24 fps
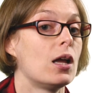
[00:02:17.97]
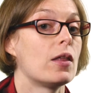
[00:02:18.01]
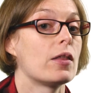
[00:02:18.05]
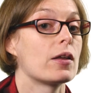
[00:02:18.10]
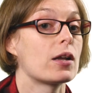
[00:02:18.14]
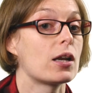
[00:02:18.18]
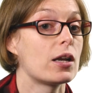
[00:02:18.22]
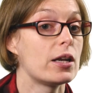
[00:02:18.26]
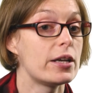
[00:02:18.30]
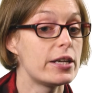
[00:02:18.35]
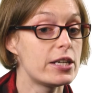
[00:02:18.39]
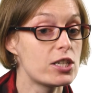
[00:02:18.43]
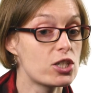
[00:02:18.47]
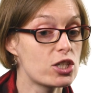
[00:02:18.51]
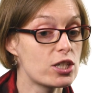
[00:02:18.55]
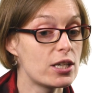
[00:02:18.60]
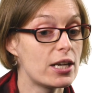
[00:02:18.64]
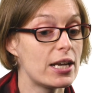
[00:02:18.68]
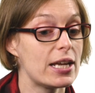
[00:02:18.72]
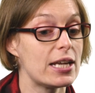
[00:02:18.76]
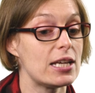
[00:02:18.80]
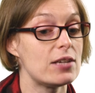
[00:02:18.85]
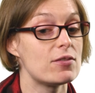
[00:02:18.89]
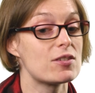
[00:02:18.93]
The clinician
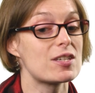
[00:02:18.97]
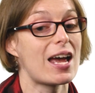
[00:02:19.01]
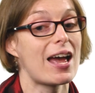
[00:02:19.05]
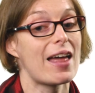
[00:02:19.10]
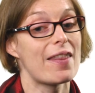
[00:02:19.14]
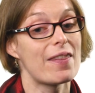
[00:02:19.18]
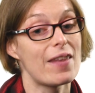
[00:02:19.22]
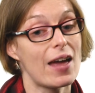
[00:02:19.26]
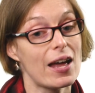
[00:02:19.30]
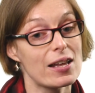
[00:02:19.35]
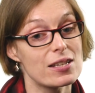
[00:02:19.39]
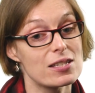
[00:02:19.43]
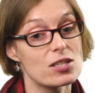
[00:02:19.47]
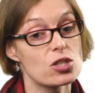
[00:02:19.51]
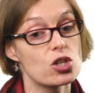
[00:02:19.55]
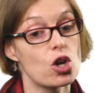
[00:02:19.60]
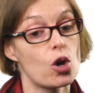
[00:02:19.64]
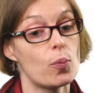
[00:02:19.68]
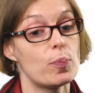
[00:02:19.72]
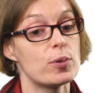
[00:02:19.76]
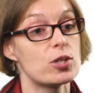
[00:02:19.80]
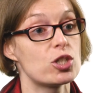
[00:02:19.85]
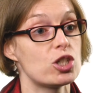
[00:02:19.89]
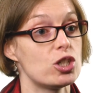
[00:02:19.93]
leaves, and that's an
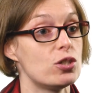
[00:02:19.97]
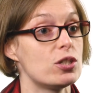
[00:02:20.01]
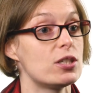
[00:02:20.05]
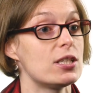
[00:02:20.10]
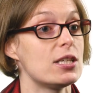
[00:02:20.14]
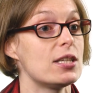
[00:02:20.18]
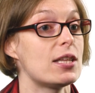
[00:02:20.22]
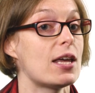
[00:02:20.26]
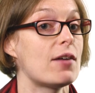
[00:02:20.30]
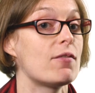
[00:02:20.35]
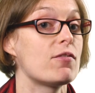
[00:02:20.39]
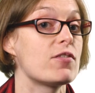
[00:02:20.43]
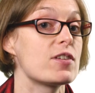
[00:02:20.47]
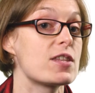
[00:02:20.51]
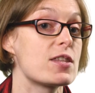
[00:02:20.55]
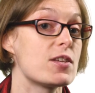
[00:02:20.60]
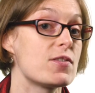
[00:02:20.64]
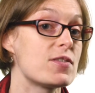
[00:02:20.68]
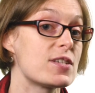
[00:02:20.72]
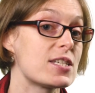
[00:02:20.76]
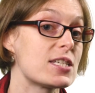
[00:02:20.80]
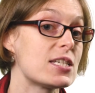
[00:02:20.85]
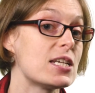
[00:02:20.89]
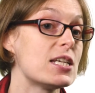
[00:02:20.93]
opportunity then for the
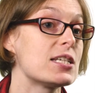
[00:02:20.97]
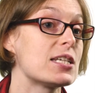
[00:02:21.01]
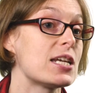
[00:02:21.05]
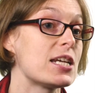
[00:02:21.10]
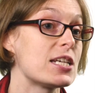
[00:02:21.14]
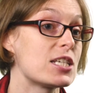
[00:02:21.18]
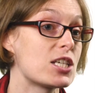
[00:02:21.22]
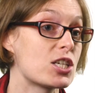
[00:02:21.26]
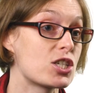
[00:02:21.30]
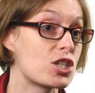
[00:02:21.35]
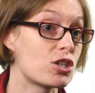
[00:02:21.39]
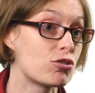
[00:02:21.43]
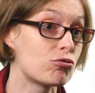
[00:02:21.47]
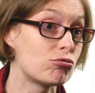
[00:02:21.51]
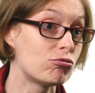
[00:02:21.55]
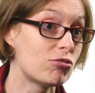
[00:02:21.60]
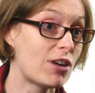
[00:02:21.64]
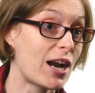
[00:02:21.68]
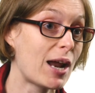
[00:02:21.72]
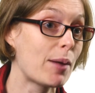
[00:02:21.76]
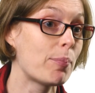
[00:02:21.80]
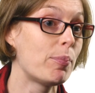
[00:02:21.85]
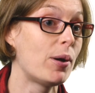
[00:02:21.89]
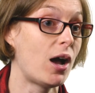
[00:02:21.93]
facilitator to
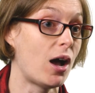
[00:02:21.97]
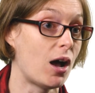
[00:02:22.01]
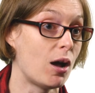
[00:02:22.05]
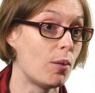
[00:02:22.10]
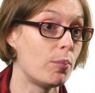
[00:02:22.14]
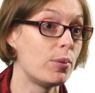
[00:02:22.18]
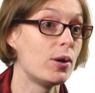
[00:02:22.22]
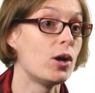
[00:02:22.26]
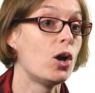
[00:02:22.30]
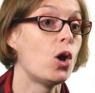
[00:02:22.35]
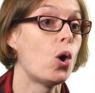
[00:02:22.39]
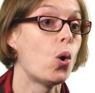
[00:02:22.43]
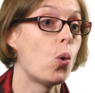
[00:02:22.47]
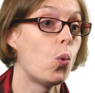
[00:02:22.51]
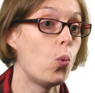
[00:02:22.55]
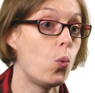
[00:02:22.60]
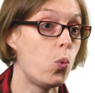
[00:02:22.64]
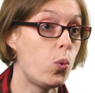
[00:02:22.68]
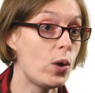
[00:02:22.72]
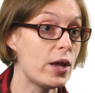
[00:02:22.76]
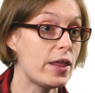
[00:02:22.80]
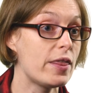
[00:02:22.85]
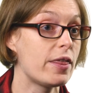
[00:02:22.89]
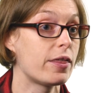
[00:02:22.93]
wrap up
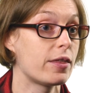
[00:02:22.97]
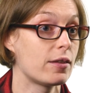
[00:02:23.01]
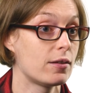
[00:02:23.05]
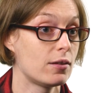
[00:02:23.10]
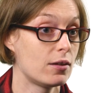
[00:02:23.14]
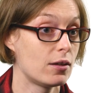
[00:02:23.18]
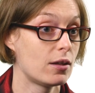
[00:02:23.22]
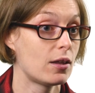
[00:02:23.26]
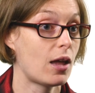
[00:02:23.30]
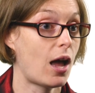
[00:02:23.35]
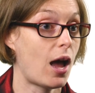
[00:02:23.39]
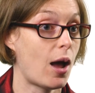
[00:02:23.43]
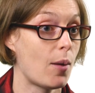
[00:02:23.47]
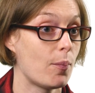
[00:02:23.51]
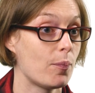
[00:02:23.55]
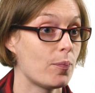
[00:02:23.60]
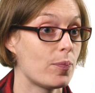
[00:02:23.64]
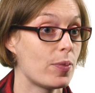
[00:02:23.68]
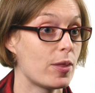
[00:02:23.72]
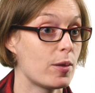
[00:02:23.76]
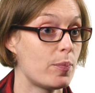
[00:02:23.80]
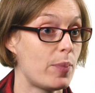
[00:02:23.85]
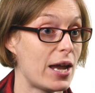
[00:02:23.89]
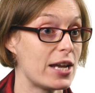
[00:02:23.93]
with
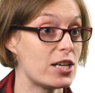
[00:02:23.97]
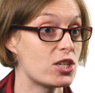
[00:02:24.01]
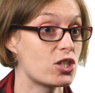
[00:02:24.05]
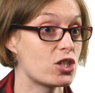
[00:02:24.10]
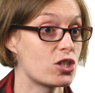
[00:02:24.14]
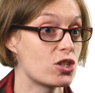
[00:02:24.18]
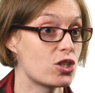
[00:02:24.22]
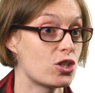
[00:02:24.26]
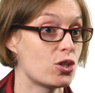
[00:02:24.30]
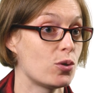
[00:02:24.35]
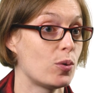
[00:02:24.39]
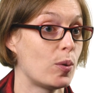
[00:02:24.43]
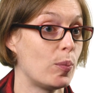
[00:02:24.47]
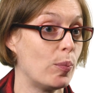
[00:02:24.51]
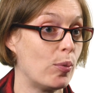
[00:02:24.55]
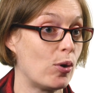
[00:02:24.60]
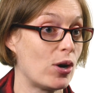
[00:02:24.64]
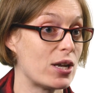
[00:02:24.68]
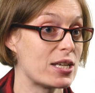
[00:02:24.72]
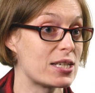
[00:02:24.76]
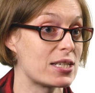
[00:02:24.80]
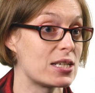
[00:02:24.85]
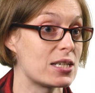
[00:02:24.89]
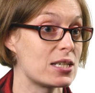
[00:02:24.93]
the patients who are
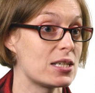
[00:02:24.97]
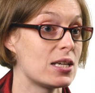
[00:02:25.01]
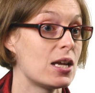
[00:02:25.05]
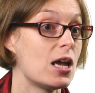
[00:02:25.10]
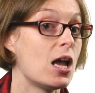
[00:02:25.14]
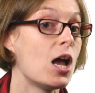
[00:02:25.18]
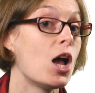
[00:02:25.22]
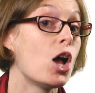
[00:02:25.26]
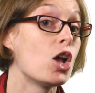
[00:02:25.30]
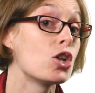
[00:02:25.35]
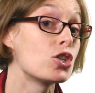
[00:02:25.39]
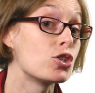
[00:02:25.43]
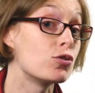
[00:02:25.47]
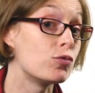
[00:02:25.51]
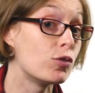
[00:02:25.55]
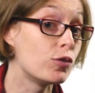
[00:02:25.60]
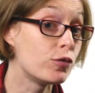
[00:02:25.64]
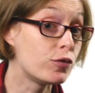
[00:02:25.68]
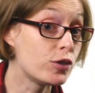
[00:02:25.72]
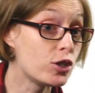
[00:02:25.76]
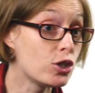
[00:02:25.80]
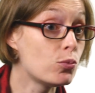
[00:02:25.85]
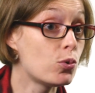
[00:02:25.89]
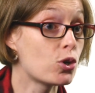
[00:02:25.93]
present, to
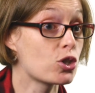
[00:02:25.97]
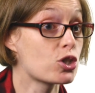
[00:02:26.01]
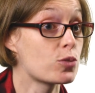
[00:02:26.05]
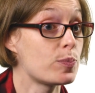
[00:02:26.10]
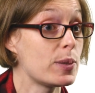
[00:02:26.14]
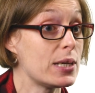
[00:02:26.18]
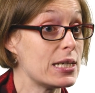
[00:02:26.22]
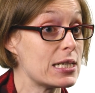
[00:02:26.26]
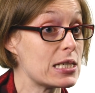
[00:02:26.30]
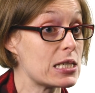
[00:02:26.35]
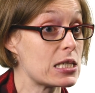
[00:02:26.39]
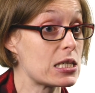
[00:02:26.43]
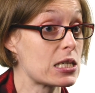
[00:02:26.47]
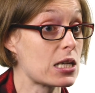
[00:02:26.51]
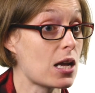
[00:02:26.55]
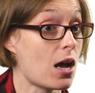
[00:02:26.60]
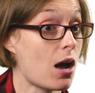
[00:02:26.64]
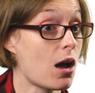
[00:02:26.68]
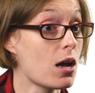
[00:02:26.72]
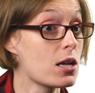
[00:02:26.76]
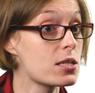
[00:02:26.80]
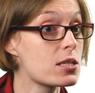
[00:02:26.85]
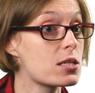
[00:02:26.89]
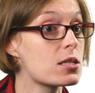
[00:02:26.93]
review what's been
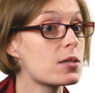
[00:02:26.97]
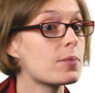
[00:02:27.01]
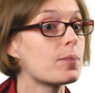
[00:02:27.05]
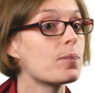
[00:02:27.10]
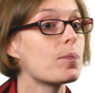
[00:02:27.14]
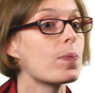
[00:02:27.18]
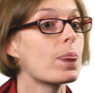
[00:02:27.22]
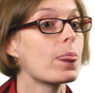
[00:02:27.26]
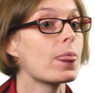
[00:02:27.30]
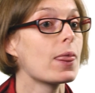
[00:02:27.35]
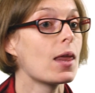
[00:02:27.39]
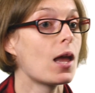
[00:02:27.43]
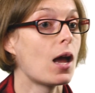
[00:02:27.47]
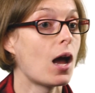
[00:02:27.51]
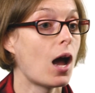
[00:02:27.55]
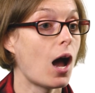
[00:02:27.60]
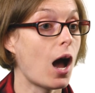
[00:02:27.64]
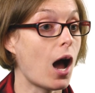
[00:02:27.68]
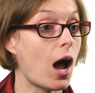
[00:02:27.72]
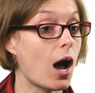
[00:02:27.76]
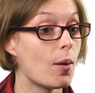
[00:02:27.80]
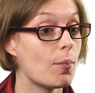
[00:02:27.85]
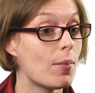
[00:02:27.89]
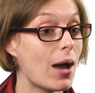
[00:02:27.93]
discussed,
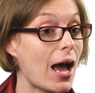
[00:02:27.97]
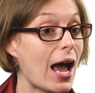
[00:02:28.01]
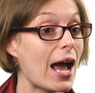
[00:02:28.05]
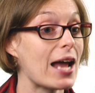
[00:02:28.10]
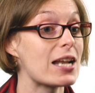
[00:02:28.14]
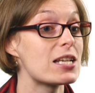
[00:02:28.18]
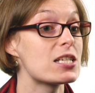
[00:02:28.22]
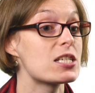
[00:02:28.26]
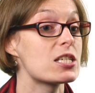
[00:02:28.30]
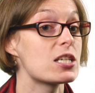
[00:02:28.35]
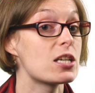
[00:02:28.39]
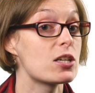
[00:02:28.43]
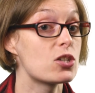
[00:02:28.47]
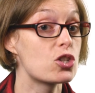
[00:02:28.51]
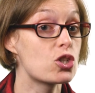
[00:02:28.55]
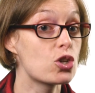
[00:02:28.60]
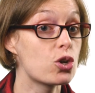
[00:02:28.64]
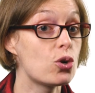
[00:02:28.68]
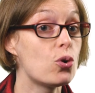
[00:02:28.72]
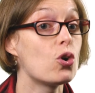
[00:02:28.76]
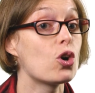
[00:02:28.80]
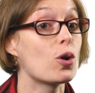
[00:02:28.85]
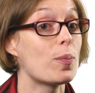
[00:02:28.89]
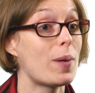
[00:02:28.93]
and to
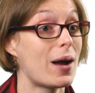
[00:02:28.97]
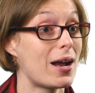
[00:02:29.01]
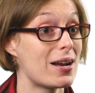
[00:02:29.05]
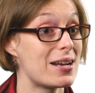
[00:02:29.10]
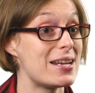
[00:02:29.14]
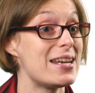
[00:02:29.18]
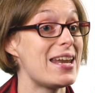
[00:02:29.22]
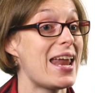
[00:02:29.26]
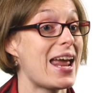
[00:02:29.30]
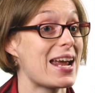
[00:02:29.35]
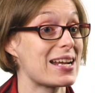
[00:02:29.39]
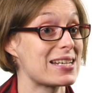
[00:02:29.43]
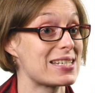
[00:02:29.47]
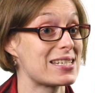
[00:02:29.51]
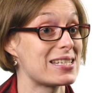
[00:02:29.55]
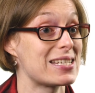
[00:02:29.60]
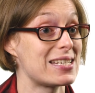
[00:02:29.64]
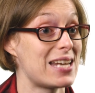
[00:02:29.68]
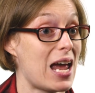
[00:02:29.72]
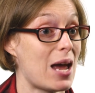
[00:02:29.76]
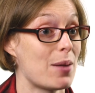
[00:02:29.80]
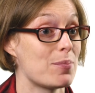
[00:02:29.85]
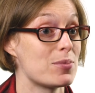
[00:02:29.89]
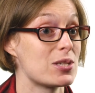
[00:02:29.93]
talk about next
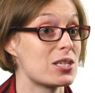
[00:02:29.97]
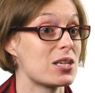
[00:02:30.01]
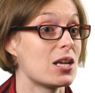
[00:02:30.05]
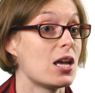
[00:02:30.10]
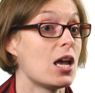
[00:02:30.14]
steps